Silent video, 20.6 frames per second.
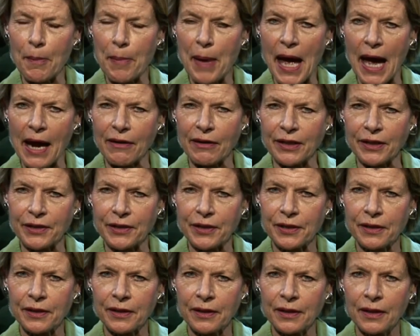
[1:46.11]
apparent,
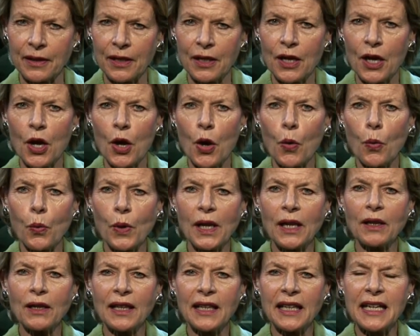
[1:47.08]

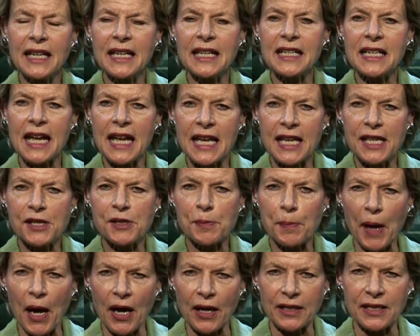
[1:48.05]
will lead his
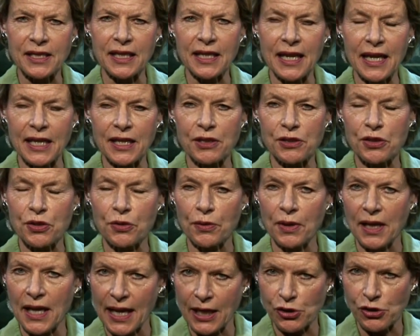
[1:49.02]
party into
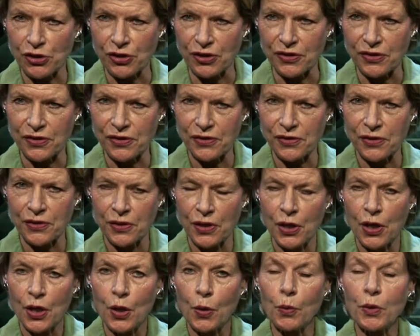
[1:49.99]
elections
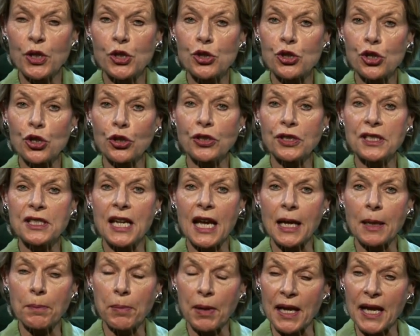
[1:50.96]
which should
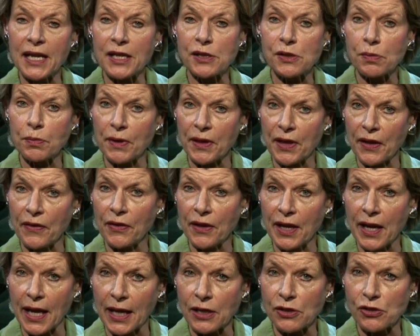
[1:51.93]
take place within the
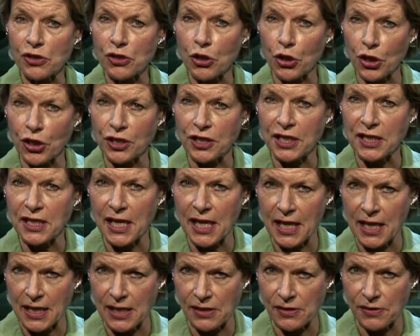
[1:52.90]
next 30
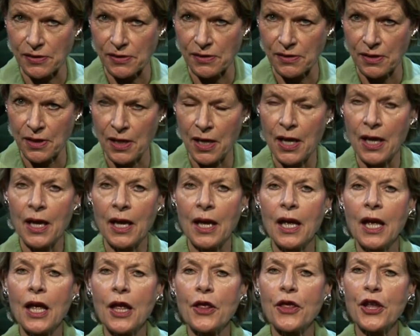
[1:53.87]
days.
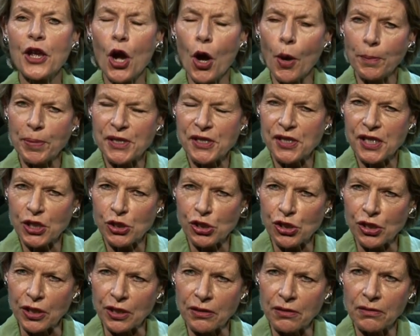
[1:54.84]
The
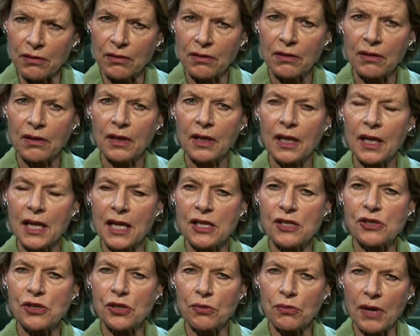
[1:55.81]
opposition
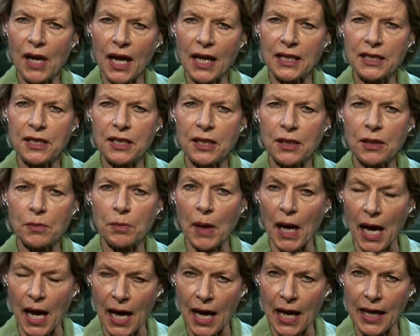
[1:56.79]
is united
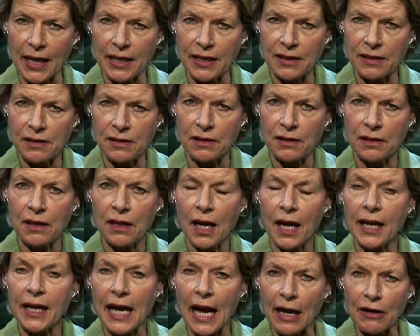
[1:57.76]
behind
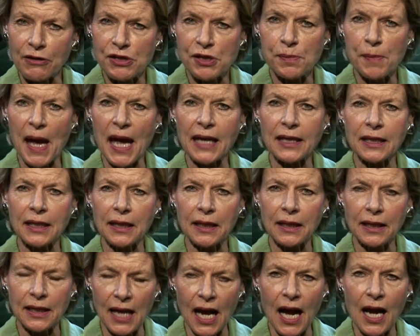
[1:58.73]
a
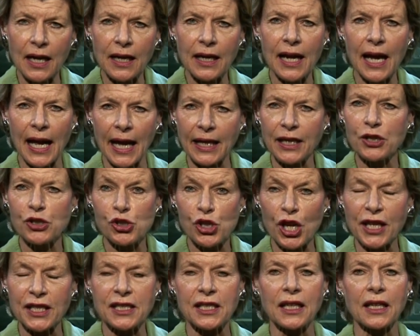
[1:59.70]
charismatic, young,
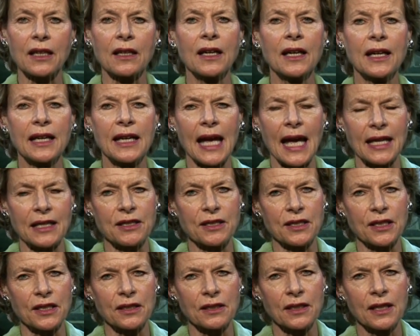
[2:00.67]
energetic
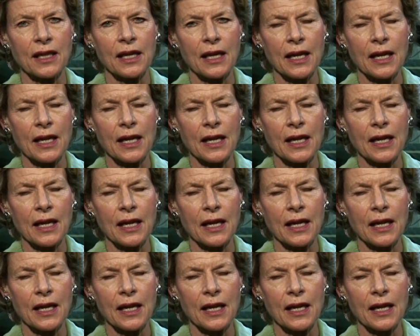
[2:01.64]
candidate,